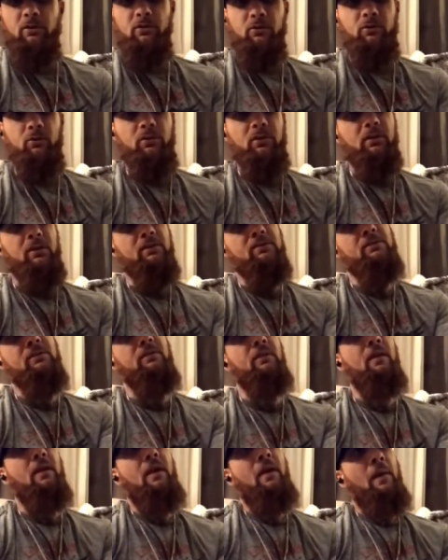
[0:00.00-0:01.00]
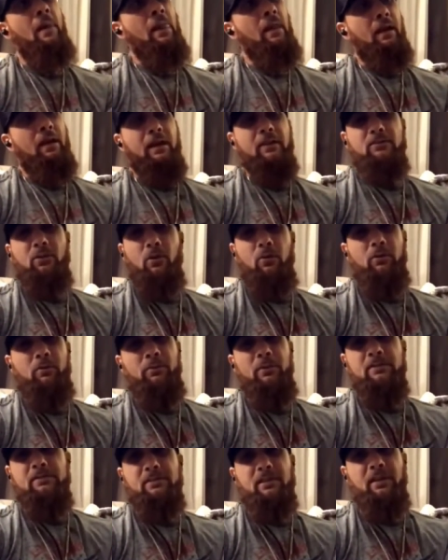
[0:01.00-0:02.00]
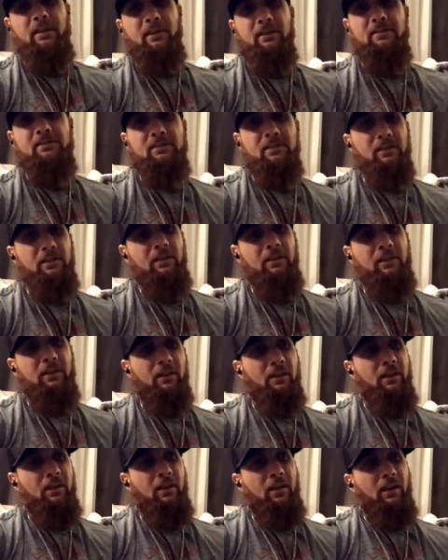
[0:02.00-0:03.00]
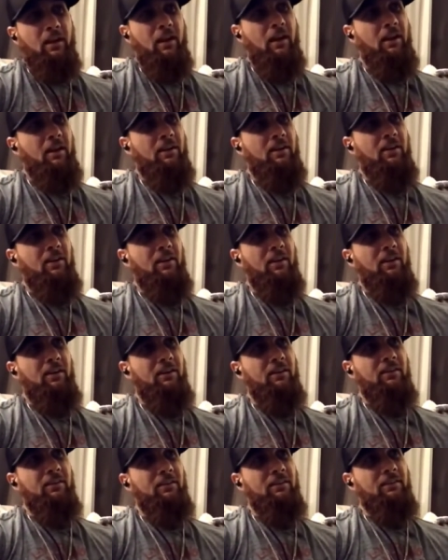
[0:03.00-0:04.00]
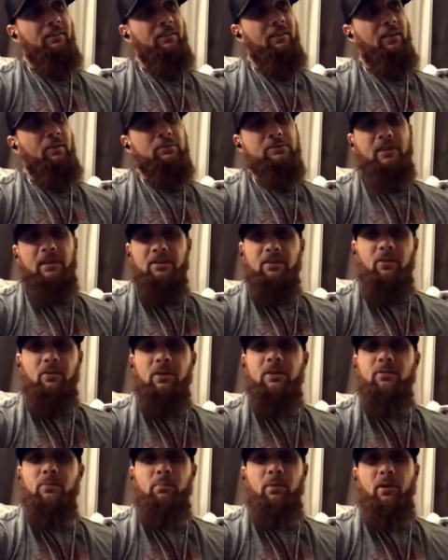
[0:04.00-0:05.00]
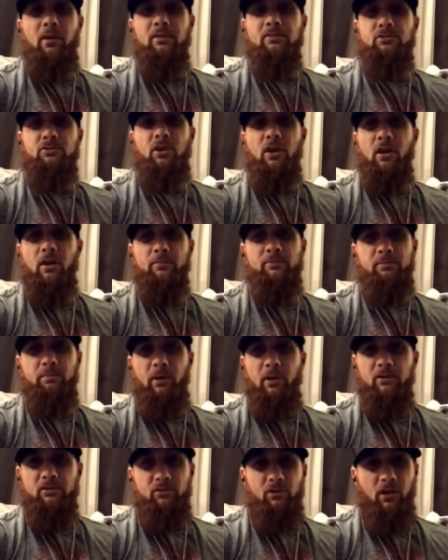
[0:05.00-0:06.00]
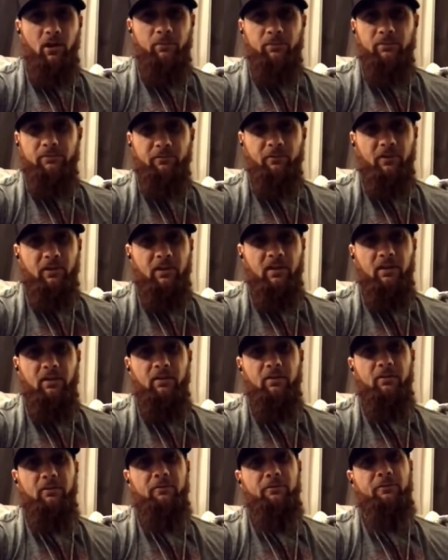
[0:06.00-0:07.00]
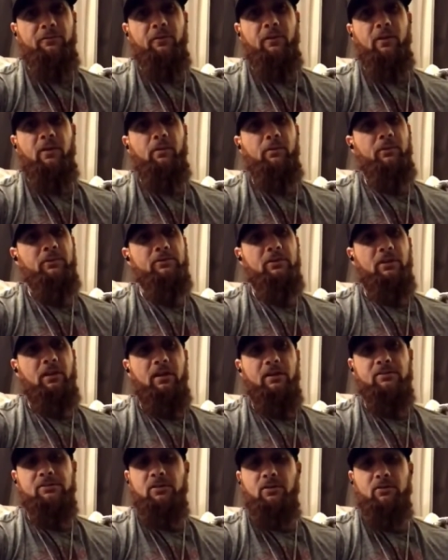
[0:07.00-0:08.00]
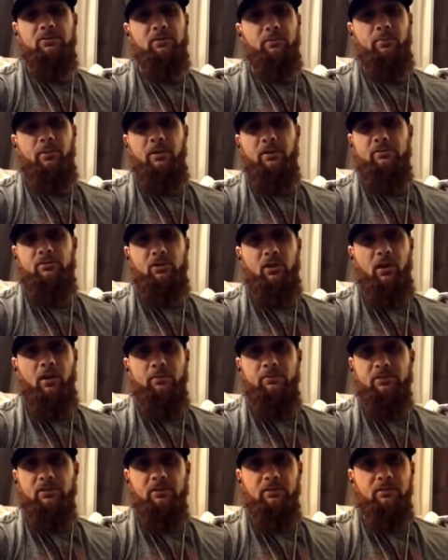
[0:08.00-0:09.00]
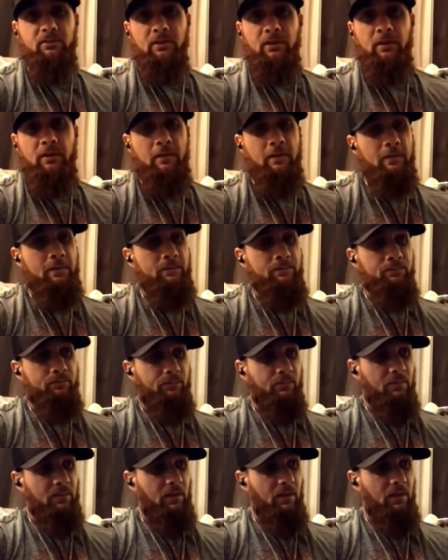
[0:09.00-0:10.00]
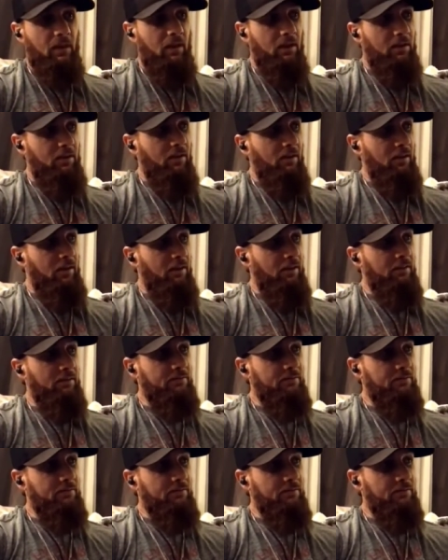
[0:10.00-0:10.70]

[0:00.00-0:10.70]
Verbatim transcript: Lucas, and and I told him these things, and uh, and I was like, you know, even Boss chops, Boss chopped to Forgive. Um, there's a lot of songs that Boss chops in, and uh,